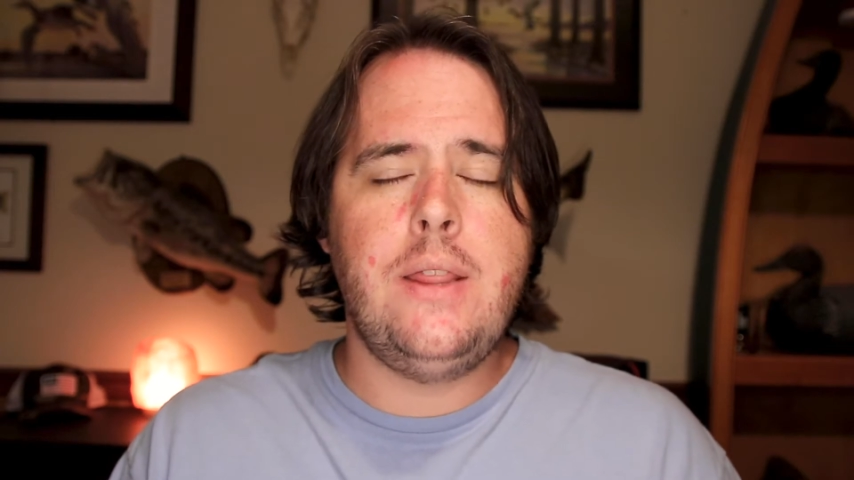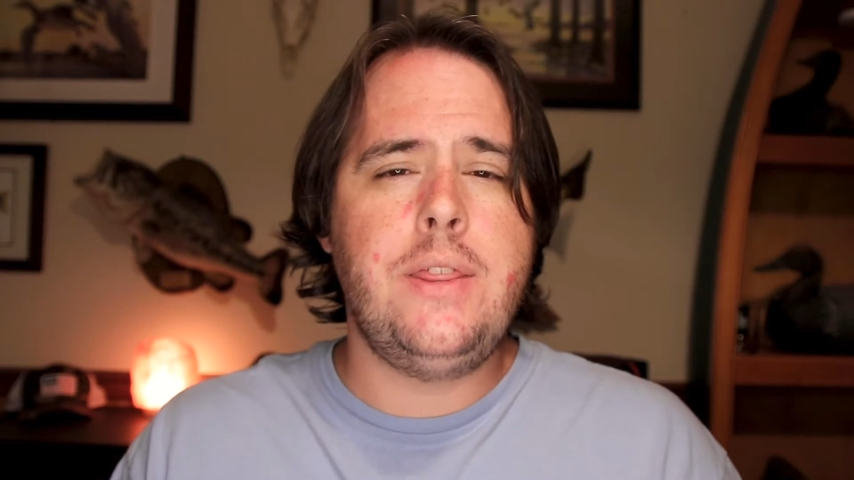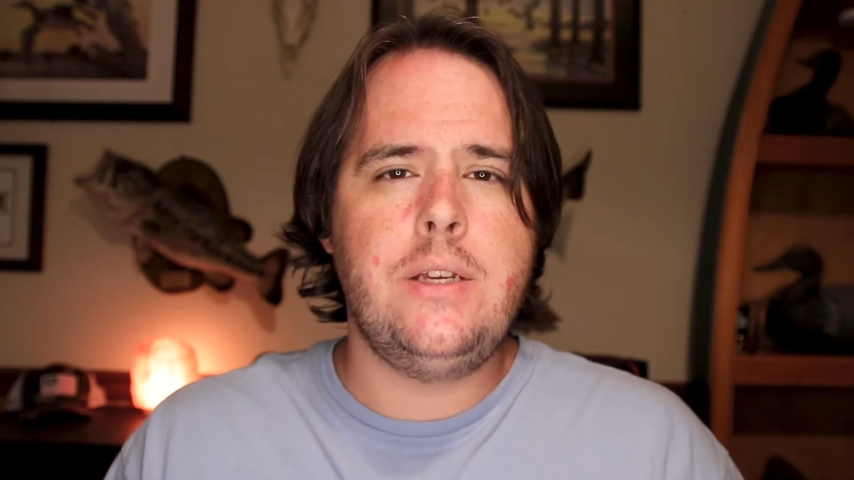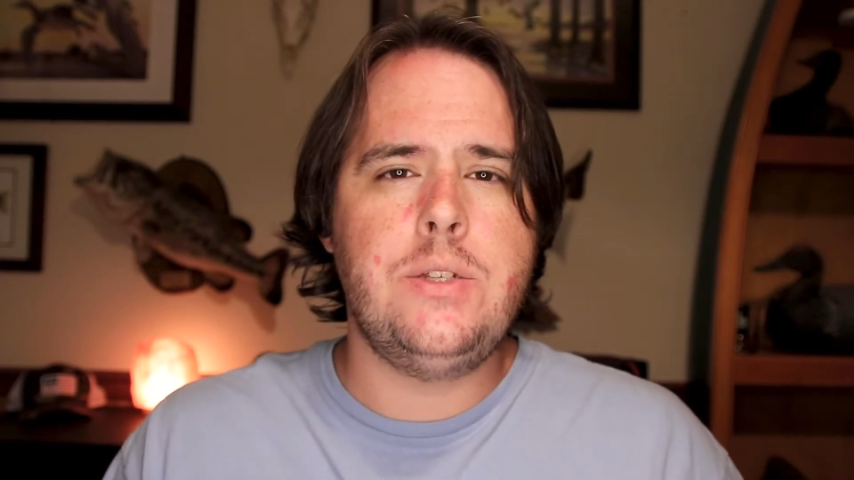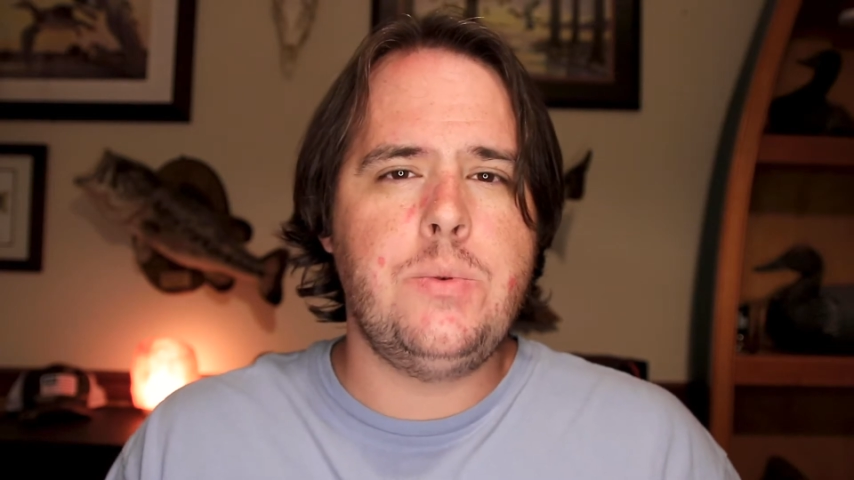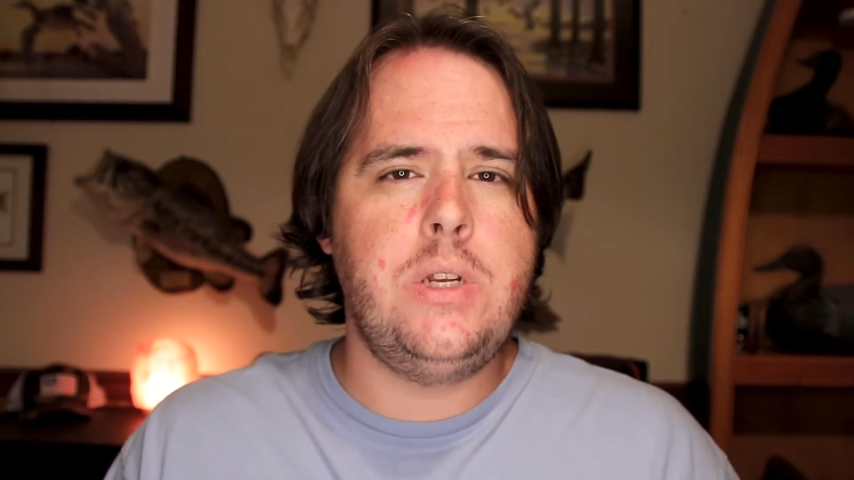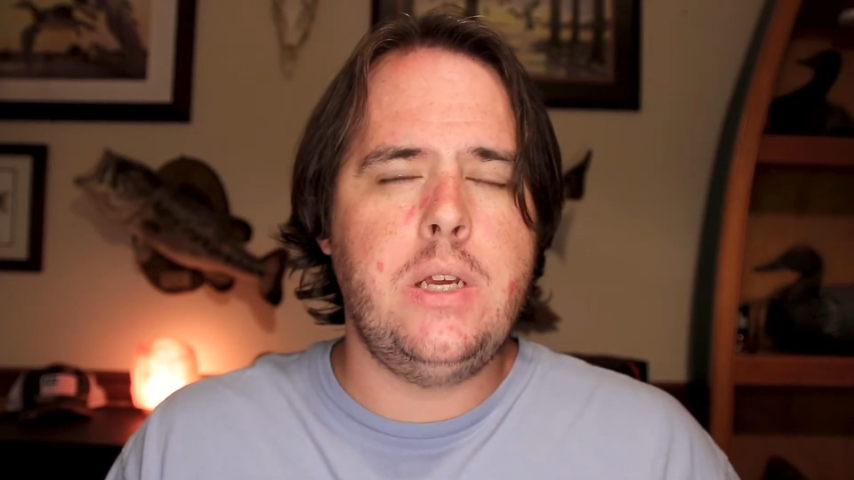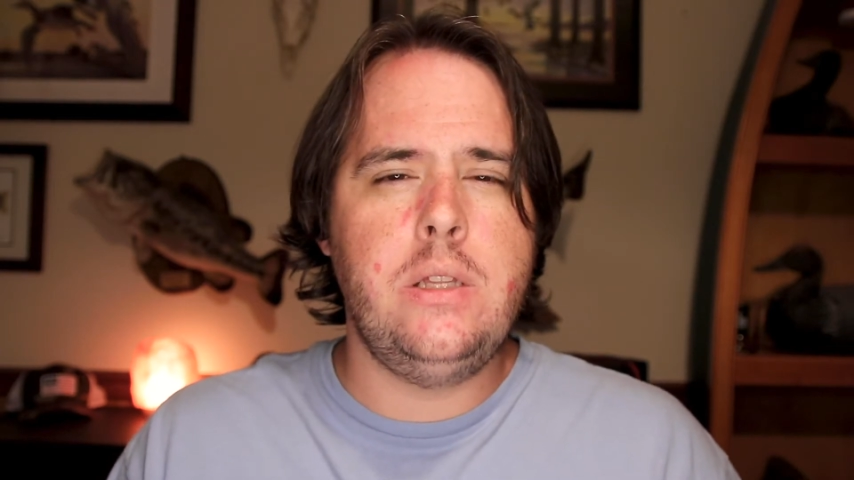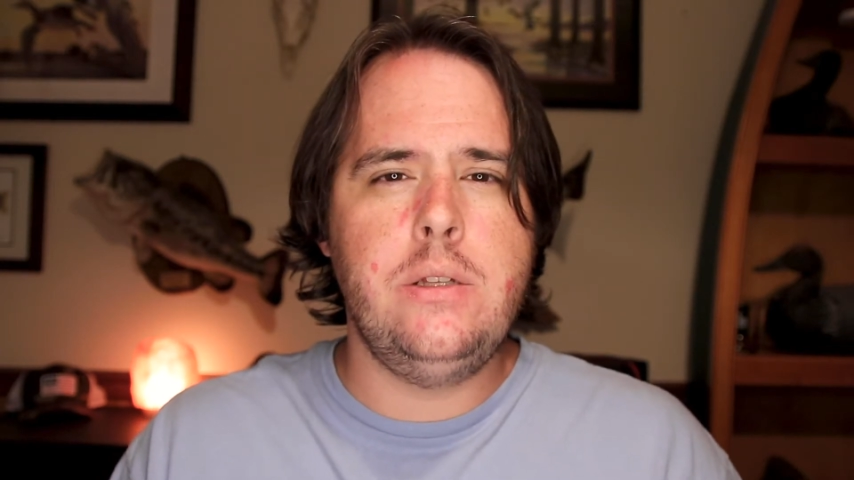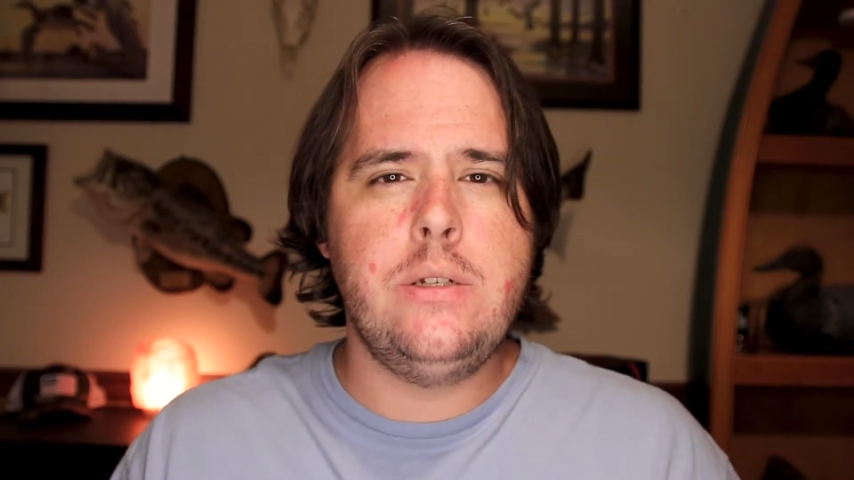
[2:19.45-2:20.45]
I think it's
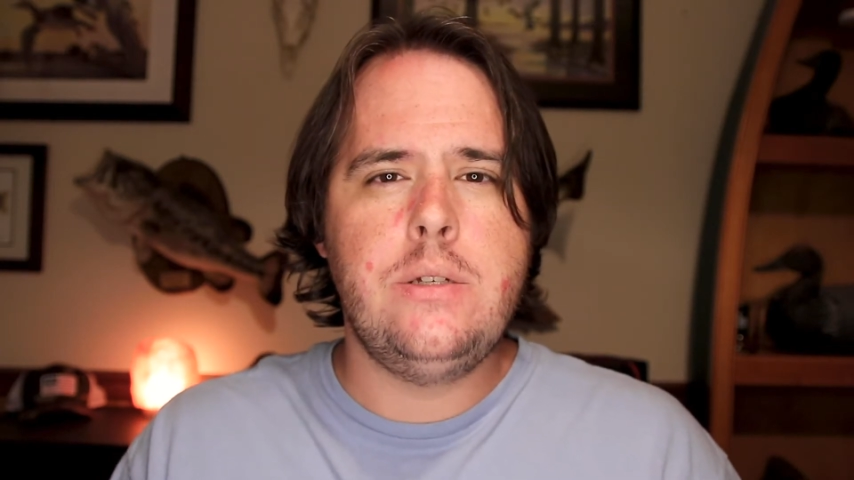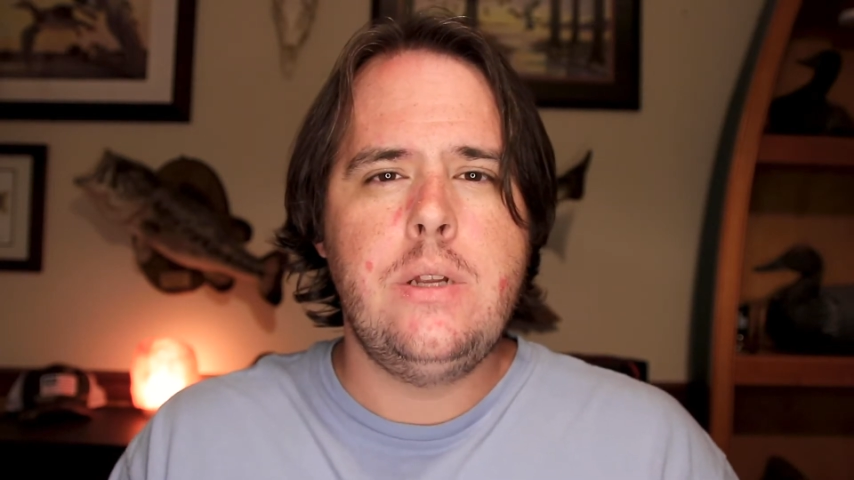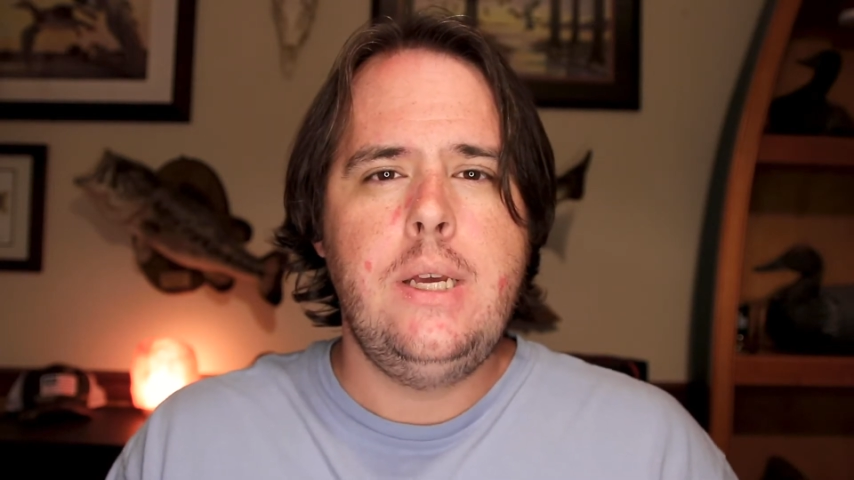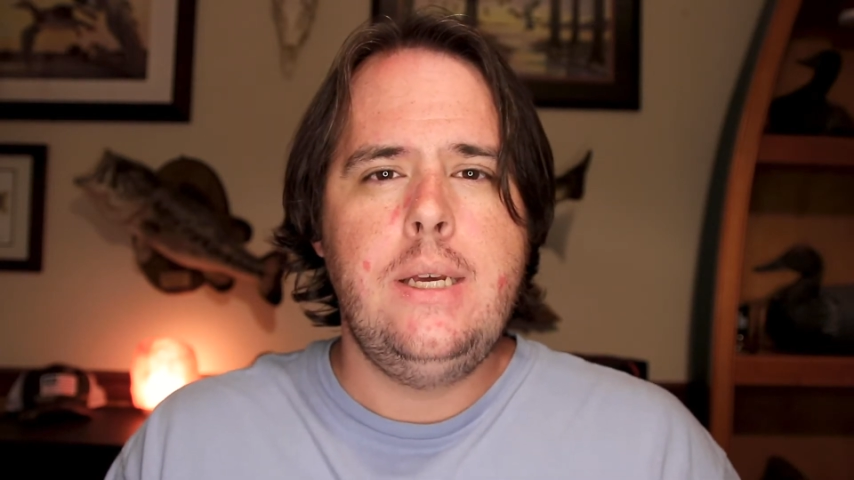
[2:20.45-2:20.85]
ridiculous.